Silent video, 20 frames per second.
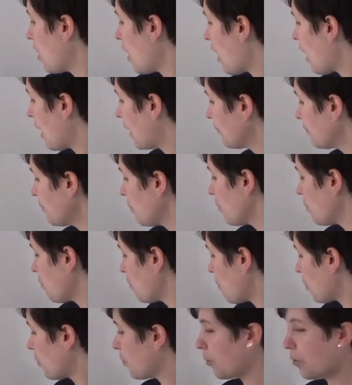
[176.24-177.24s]
and
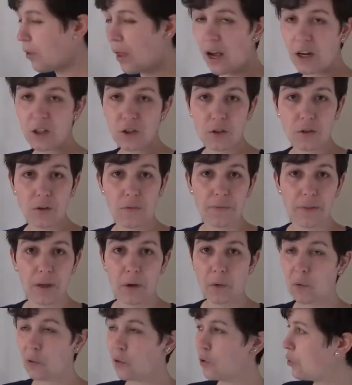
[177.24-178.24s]
more production of the
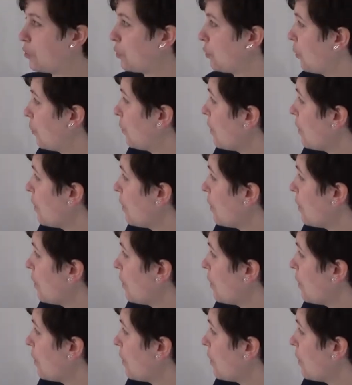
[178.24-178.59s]
good 2.